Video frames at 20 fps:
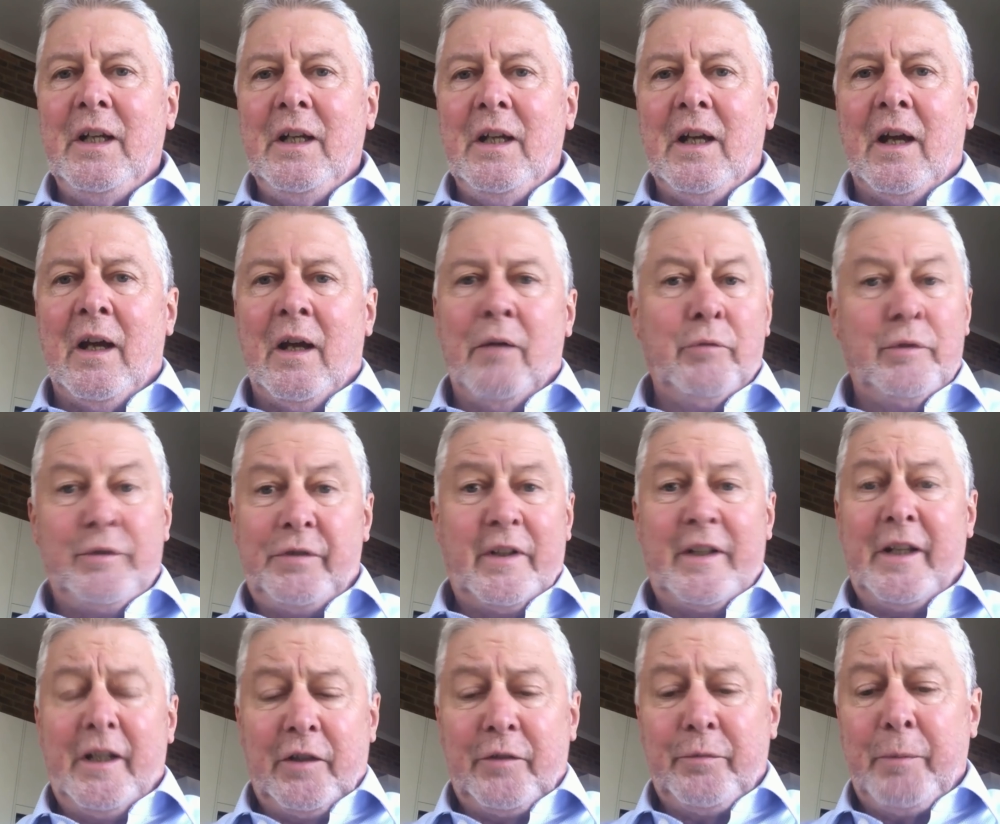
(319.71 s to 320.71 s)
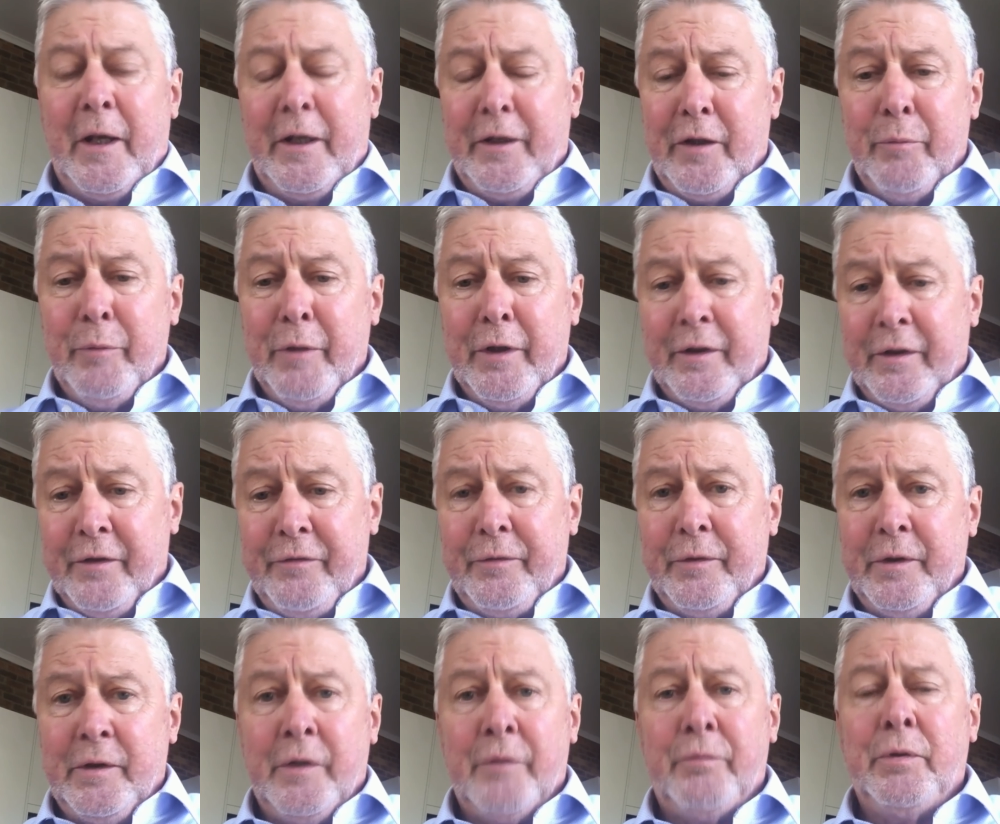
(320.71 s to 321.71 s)
uh, which I can explain in a minute if, we,
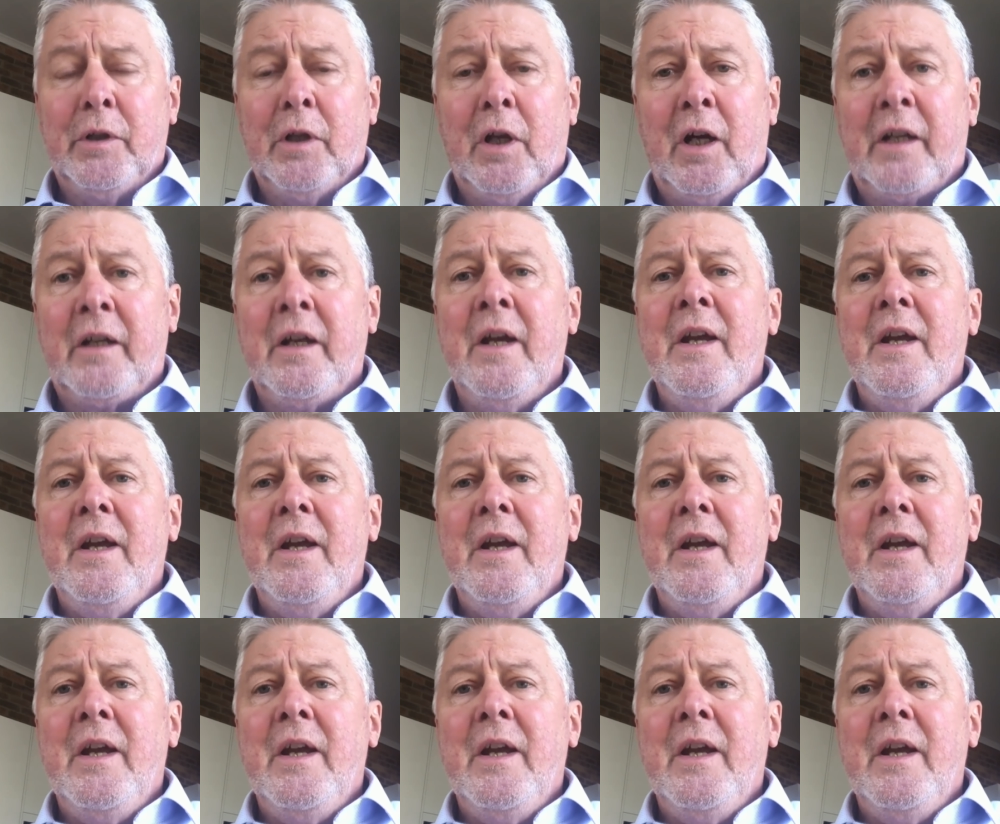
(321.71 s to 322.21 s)
if we like.